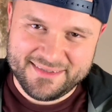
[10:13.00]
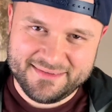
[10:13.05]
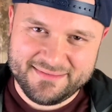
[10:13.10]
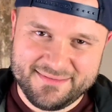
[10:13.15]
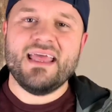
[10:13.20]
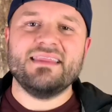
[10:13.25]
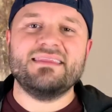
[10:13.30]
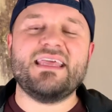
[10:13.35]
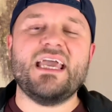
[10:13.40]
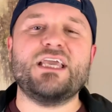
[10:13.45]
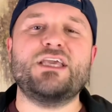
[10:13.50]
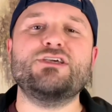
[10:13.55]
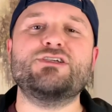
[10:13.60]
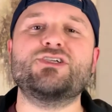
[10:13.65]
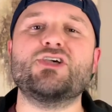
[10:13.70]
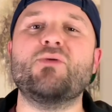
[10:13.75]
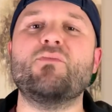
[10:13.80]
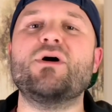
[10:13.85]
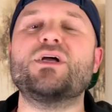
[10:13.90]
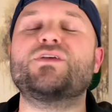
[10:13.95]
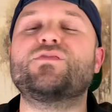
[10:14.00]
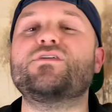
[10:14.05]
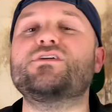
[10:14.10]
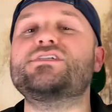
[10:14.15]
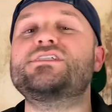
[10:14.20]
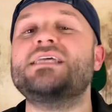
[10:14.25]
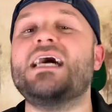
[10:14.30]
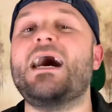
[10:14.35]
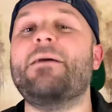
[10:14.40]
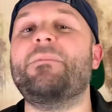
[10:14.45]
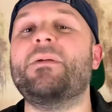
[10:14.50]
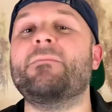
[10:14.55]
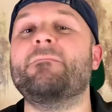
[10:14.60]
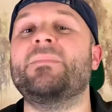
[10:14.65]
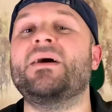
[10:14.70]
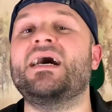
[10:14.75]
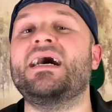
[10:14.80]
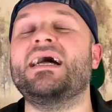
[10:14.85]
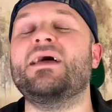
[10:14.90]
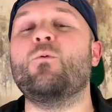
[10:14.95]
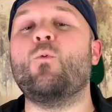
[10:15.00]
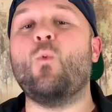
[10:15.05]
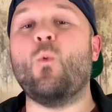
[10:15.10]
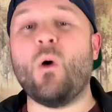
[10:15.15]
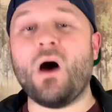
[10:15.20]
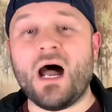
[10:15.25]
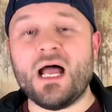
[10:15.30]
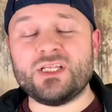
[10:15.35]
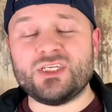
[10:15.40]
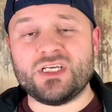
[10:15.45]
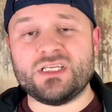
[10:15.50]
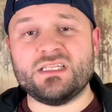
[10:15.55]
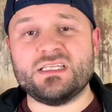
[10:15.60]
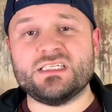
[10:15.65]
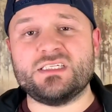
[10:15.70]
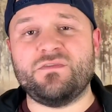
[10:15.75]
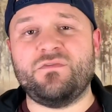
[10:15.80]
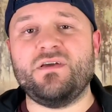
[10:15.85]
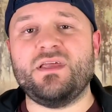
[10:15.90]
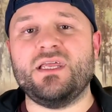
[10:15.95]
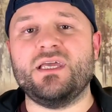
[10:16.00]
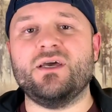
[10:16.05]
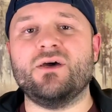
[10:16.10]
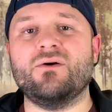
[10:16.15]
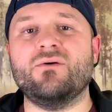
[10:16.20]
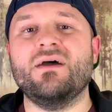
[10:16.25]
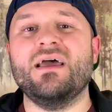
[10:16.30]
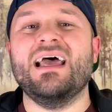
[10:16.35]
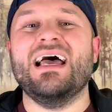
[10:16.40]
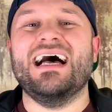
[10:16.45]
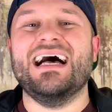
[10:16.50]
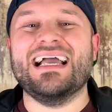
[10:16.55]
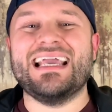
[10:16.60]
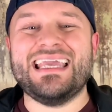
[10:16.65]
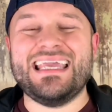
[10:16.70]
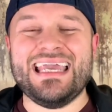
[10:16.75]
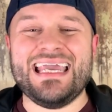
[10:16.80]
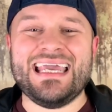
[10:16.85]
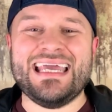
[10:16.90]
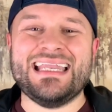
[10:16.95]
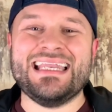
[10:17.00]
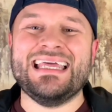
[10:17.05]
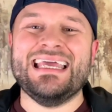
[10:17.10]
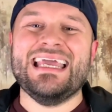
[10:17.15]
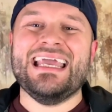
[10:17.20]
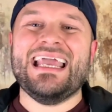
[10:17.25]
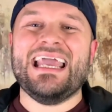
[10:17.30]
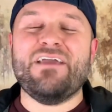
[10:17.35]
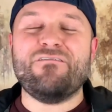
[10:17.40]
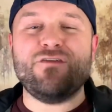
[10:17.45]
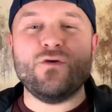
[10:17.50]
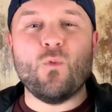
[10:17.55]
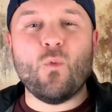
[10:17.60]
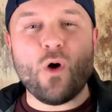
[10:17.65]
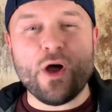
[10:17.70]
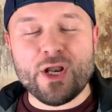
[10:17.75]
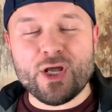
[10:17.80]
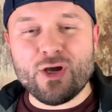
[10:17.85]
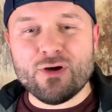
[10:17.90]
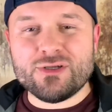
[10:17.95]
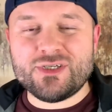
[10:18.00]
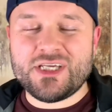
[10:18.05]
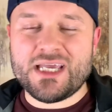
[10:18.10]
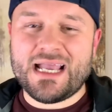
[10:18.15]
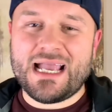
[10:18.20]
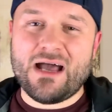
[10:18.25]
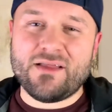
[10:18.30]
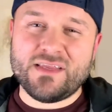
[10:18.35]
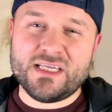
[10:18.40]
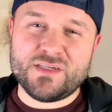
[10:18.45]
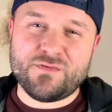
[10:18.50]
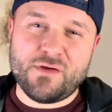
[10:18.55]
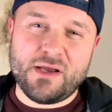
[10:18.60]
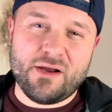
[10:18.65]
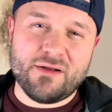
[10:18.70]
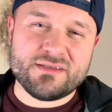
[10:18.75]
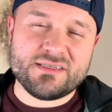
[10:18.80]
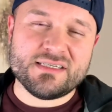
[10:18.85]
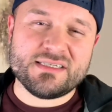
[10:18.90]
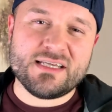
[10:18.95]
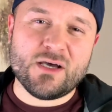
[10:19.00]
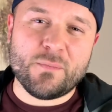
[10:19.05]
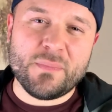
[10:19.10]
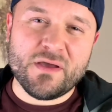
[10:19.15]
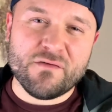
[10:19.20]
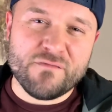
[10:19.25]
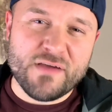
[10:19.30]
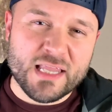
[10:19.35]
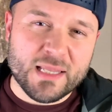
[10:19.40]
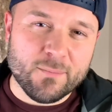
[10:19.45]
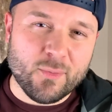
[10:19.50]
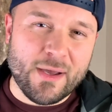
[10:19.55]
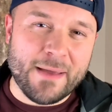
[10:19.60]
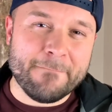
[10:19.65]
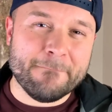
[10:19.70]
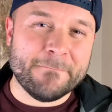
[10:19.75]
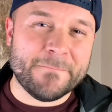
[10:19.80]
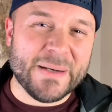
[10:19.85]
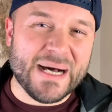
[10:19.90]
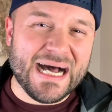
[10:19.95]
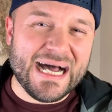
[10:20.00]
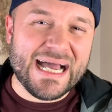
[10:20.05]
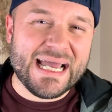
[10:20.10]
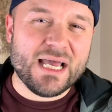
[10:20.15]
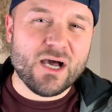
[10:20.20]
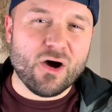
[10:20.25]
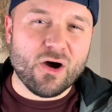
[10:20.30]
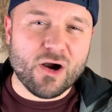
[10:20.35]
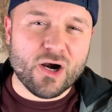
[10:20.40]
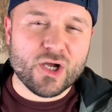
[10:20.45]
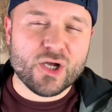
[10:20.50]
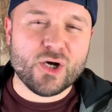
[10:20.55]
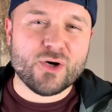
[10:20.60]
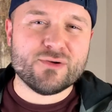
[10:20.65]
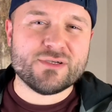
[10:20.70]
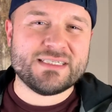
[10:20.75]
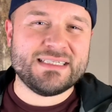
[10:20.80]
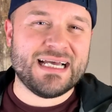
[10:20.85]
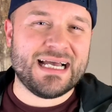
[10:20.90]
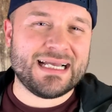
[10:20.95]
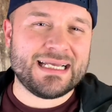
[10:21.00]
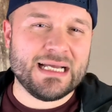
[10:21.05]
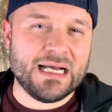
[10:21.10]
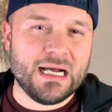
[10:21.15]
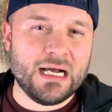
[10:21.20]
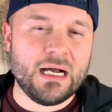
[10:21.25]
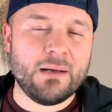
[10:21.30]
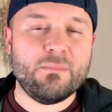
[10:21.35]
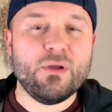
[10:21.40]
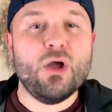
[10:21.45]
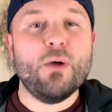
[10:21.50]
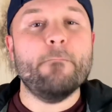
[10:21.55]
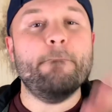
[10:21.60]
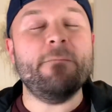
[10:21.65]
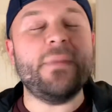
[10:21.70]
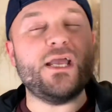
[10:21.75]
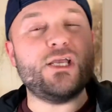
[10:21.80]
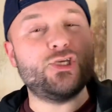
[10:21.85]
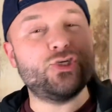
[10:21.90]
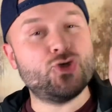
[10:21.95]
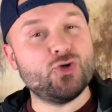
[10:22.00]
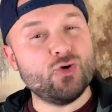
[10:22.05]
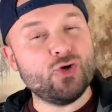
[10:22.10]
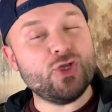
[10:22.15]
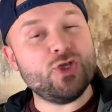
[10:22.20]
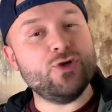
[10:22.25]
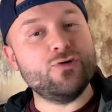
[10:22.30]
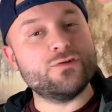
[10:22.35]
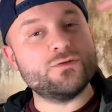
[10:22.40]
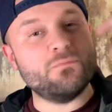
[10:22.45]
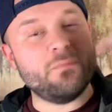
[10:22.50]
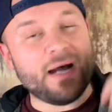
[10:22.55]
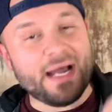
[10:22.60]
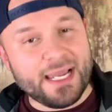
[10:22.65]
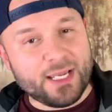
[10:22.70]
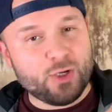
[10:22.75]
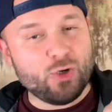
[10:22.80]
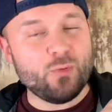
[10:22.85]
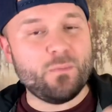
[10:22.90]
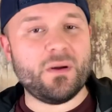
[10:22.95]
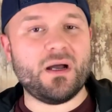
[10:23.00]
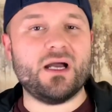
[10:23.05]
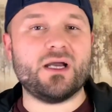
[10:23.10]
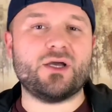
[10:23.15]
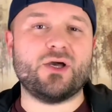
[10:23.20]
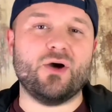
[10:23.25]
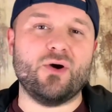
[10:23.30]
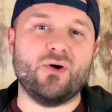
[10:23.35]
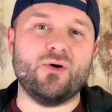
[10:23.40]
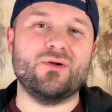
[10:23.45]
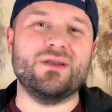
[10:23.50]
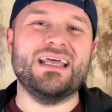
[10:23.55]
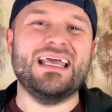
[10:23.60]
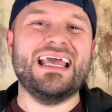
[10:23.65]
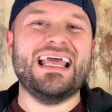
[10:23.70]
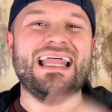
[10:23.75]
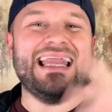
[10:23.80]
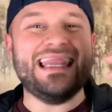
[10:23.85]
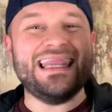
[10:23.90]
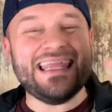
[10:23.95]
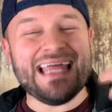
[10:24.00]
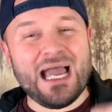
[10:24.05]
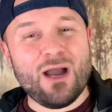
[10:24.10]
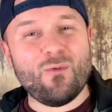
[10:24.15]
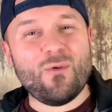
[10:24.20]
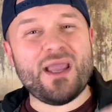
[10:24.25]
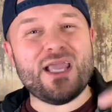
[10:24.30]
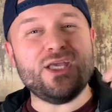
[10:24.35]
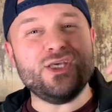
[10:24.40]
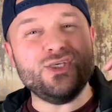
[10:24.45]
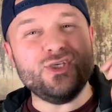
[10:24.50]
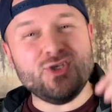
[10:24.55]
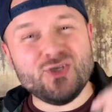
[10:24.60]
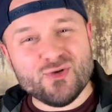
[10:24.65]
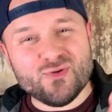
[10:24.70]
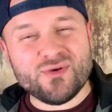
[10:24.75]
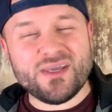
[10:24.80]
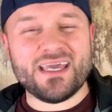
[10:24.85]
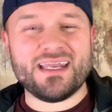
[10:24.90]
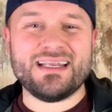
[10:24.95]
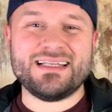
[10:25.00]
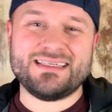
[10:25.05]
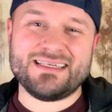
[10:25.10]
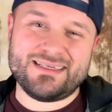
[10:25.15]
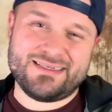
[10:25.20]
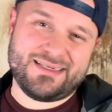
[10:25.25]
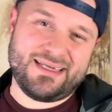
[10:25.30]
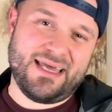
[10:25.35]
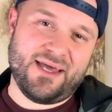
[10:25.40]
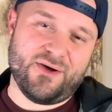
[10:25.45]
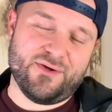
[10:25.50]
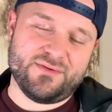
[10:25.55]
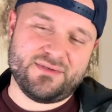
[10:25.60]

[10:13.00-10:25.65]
Thank you so much for stopping by and watching this video. Again, if you want to go check out these fragrances, they'll be available at buyargos.com. Make sure to use my coupon code. That way you get a discount.